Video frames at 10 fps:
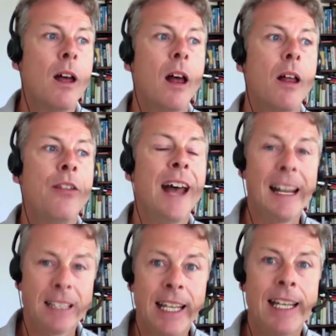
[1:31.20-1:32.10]

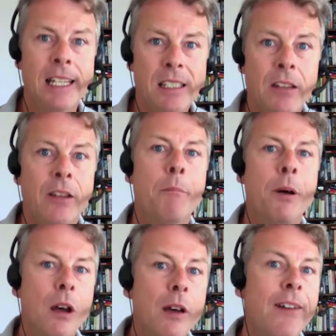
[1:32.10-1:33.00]
that is the
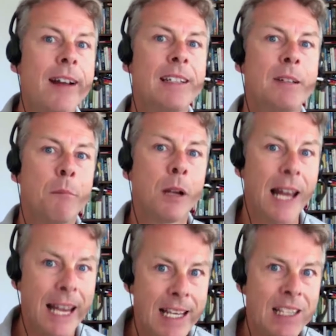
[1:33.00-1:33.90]
perfect
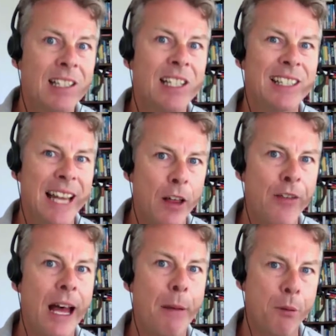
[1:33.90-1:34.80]
place to sell
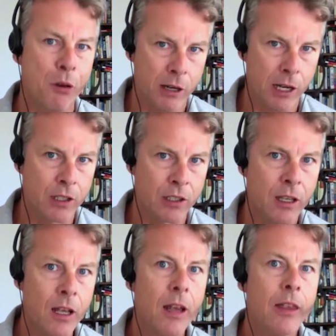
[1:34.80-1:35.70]
that product.
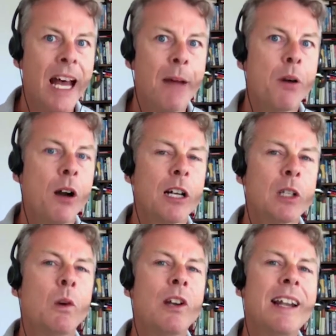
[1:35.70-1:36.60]
That
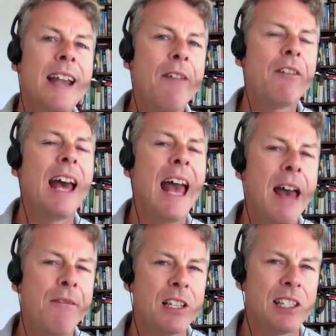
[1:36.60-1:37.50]
product would never,
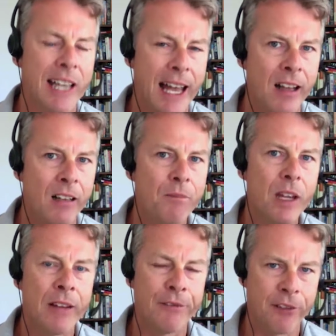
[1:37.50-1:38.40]
ever sell
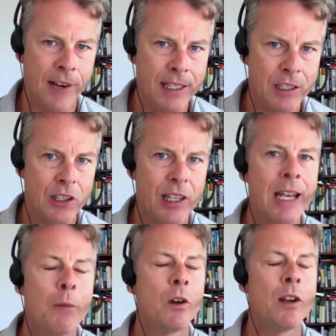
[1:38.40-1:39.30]
in France.
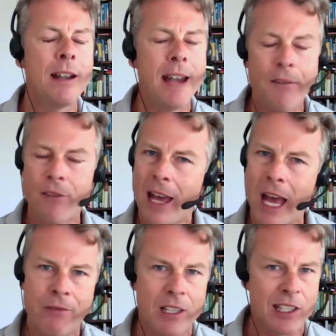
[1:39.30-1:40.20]
It would never,
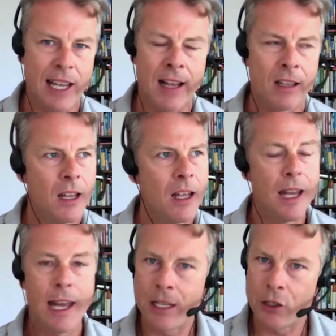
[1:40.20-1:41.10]
ever sell
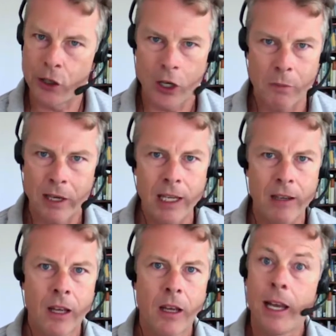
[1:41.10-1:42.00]
in Germany,
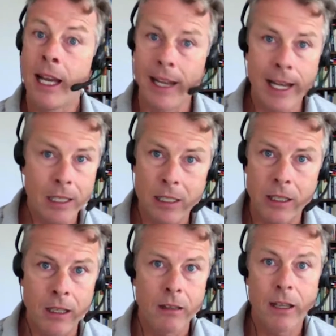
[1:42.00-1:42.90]
in
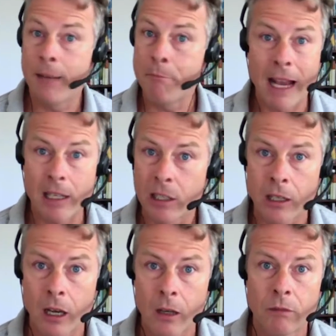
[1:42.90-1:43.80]
India, in
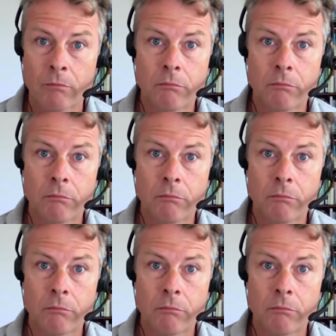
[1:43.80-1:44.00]
Mexico,